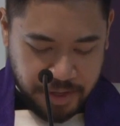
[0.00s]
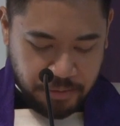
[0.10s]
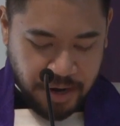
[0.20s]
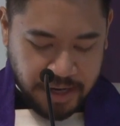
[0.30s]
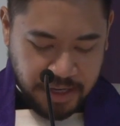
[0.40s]

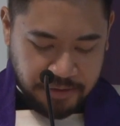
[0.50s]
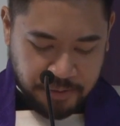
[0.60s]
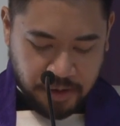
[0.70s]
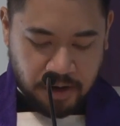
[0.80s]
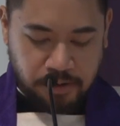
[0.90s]
ready
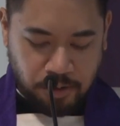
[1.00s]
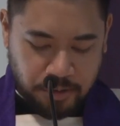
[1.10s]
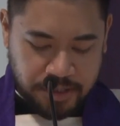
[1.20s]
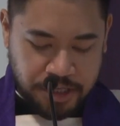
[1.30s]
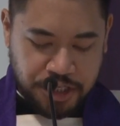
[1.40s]
for our
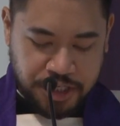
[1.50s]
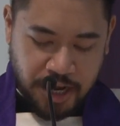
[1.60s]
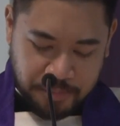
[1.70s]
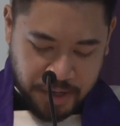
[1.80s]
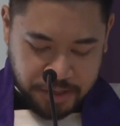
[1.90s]
Lord to
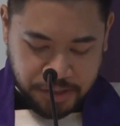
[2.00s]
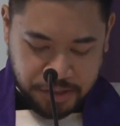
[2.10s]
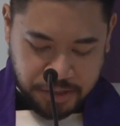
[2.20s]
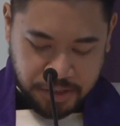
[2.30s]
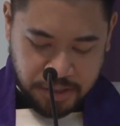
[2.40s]
shape
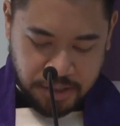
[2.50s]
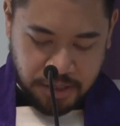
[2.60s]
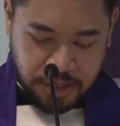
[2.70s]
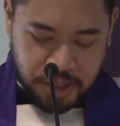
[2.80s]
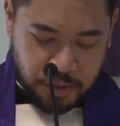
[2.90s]
us
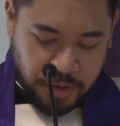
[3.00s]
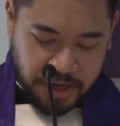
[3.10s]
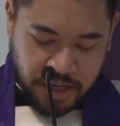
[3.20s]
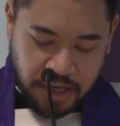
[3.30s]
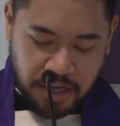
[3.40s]
into what
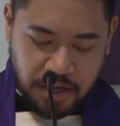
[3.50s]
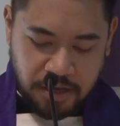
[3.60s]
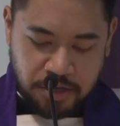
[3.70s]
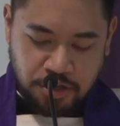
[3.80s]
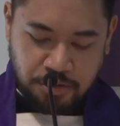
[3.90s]

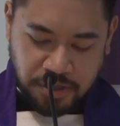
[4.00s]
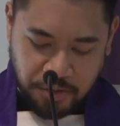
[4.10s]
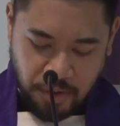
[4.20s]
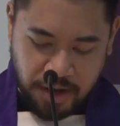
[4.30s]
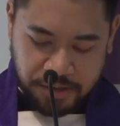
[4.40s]
He truly
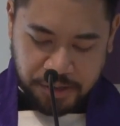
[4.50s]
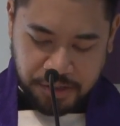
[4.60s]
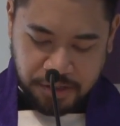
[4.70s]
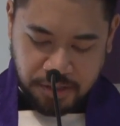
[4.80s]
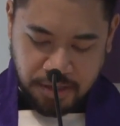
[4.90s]

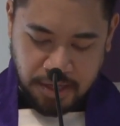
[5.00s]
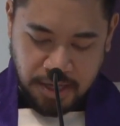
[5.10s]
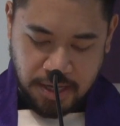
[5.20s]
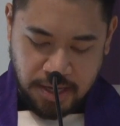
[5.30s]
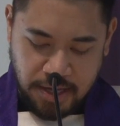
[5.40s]
wants
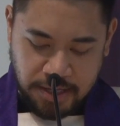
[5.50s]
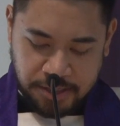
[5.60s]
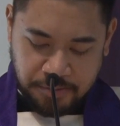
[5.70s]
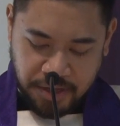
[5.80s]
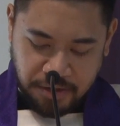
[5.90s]
and
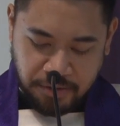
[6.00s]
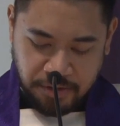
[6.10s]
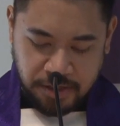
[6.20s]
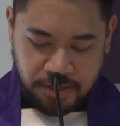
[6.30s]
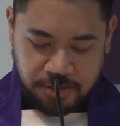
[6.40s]
to
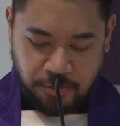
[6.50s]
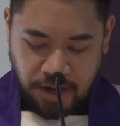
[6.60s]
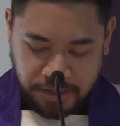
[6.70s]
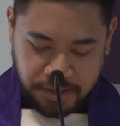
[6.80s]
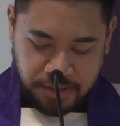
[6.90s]
be to
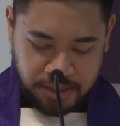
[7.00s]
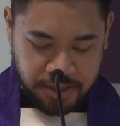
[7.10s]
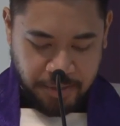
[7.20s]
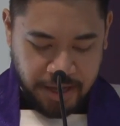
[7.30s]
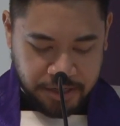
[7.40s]
us and
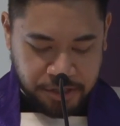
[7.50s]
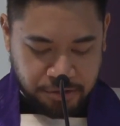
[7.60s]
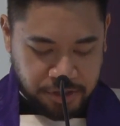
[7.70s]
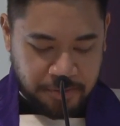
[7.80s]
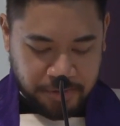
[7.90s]
to make us
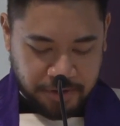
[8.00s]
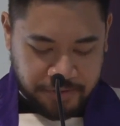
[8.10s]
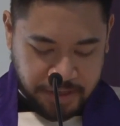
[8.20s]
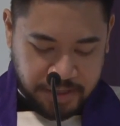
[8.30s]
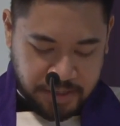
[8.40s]
truly
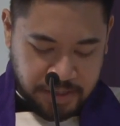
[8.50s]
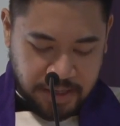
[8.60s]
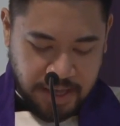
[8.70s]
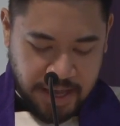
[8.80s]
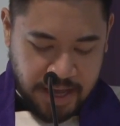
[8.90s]
perfect
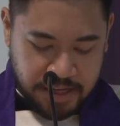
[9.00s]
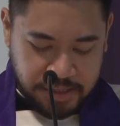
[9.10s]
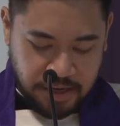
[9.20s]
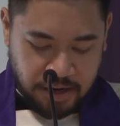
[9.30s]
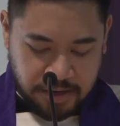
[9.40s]

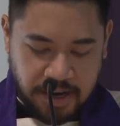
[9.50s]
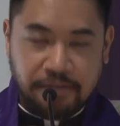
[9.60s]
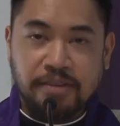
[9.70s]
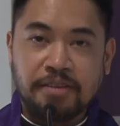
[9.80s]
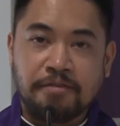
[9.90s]
as our
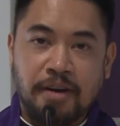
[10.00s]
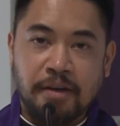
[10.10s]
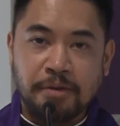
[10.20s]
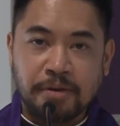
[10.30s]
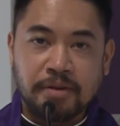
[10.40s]
Heavenly
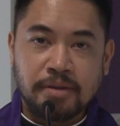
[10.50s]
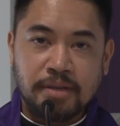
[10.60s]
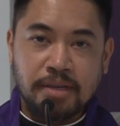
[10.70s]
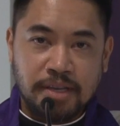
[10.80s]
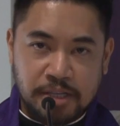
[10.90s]
Father
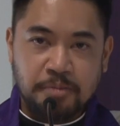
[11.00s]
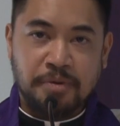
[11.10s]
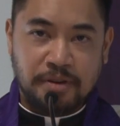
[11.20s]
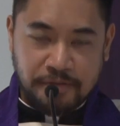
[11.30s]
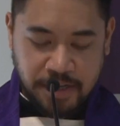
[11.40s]
is
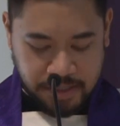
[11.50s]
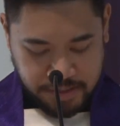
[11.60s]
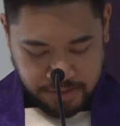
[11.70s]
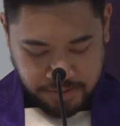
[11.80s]
perfect.